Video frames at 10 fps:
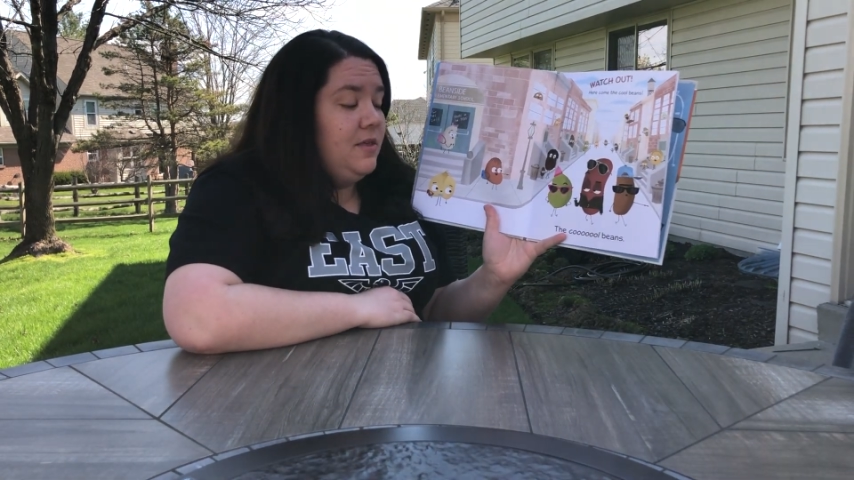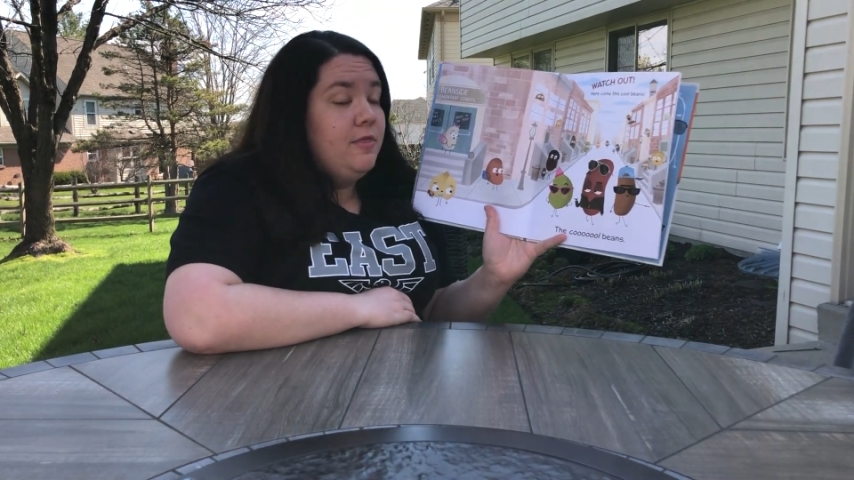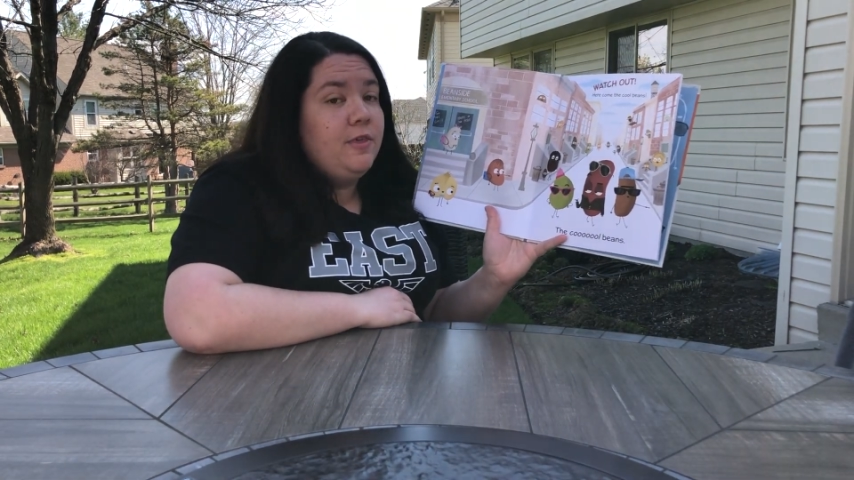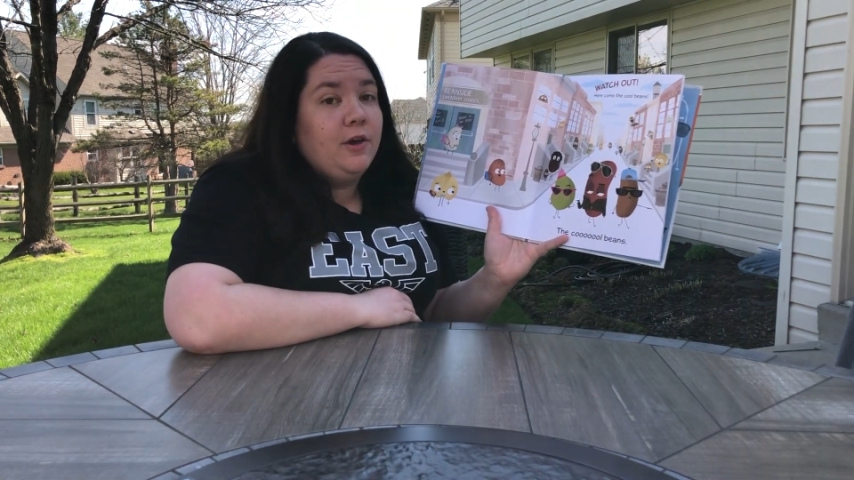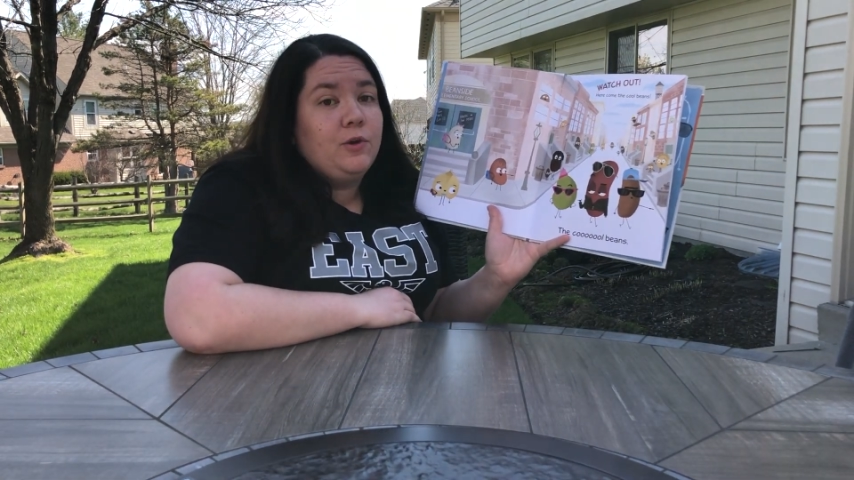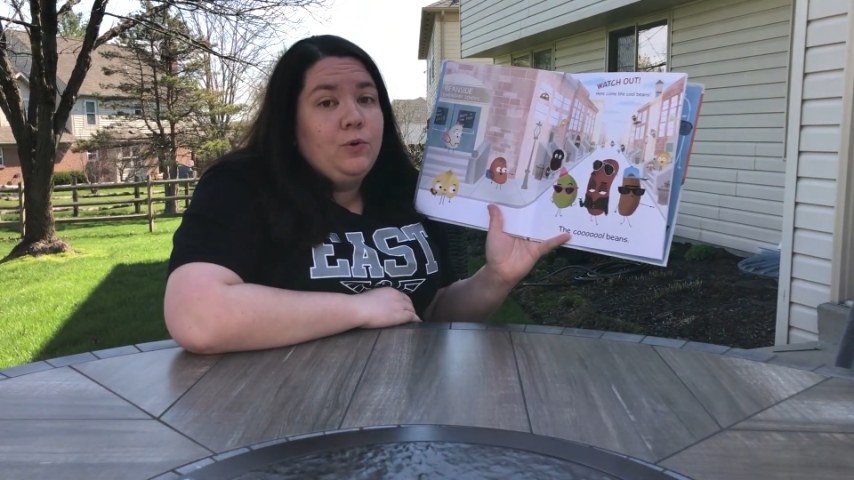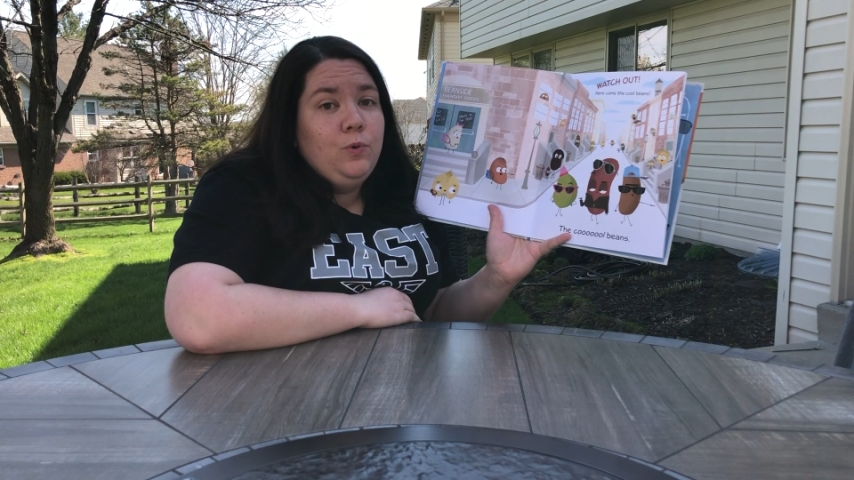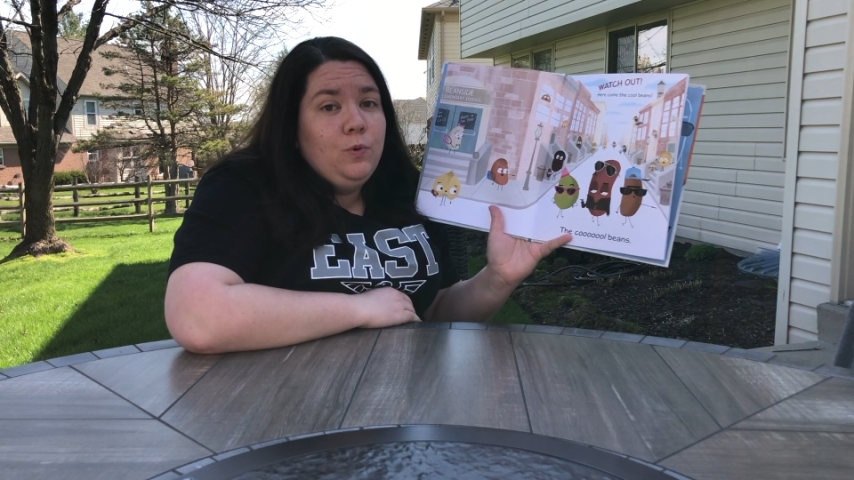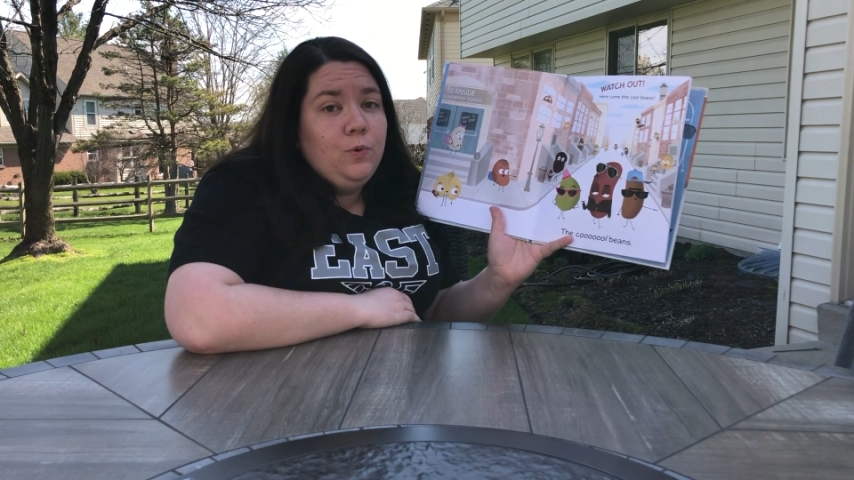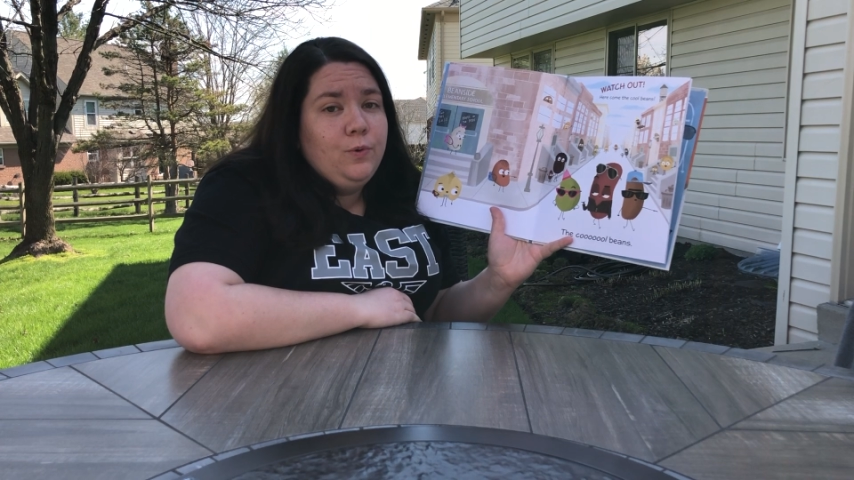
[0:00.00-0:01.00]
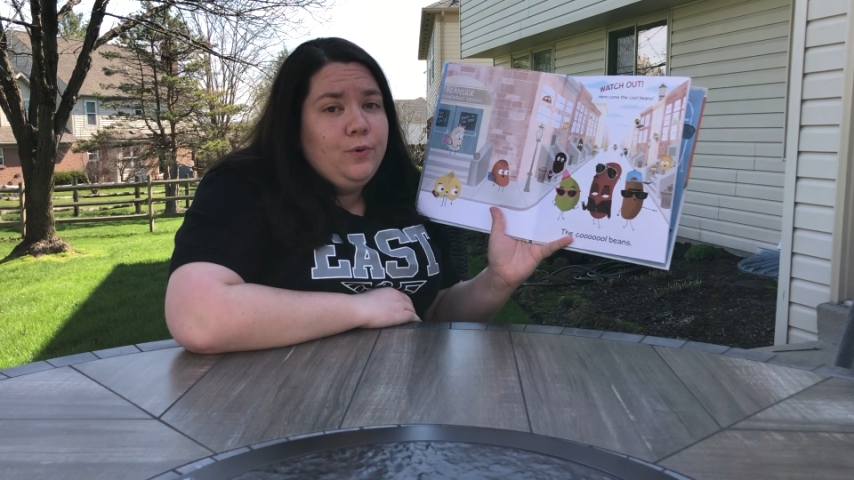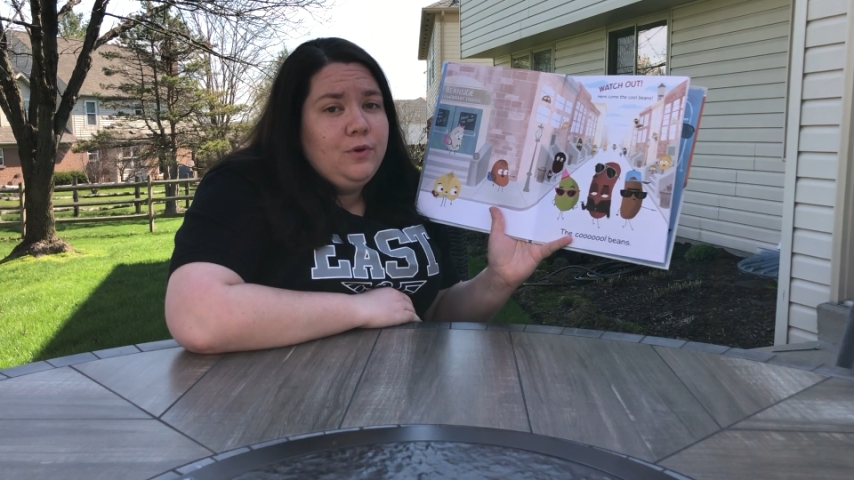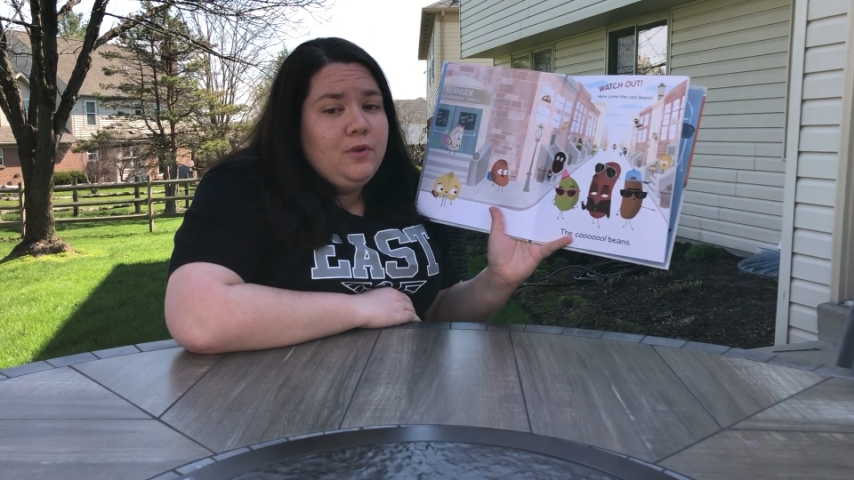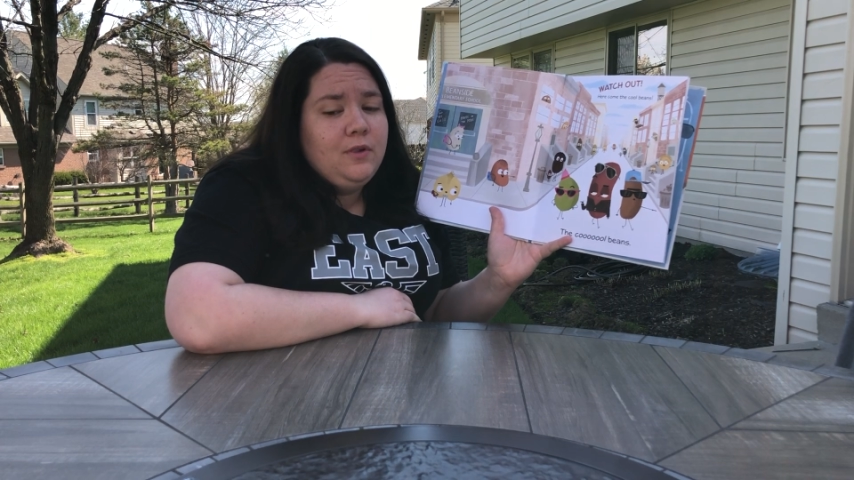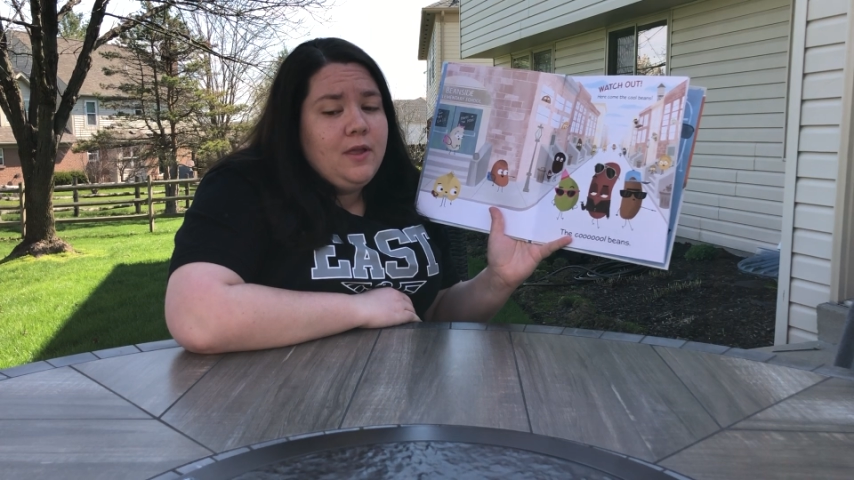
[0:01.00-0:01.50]
The
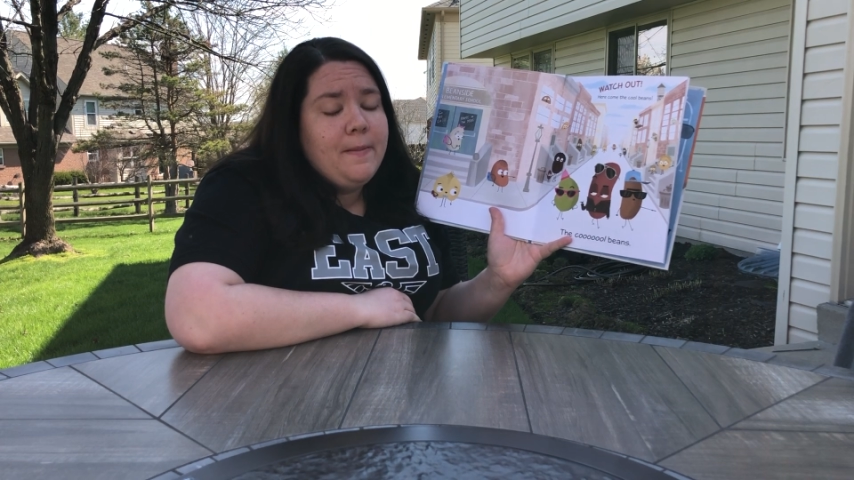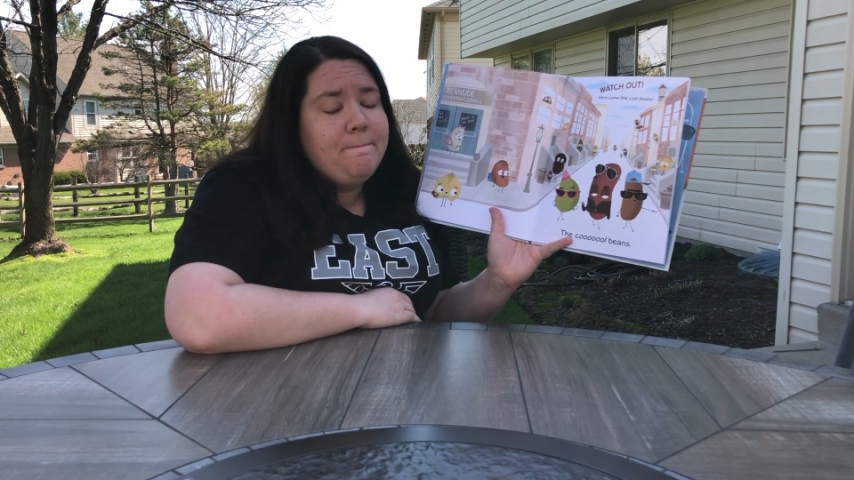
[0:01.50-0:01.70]
cool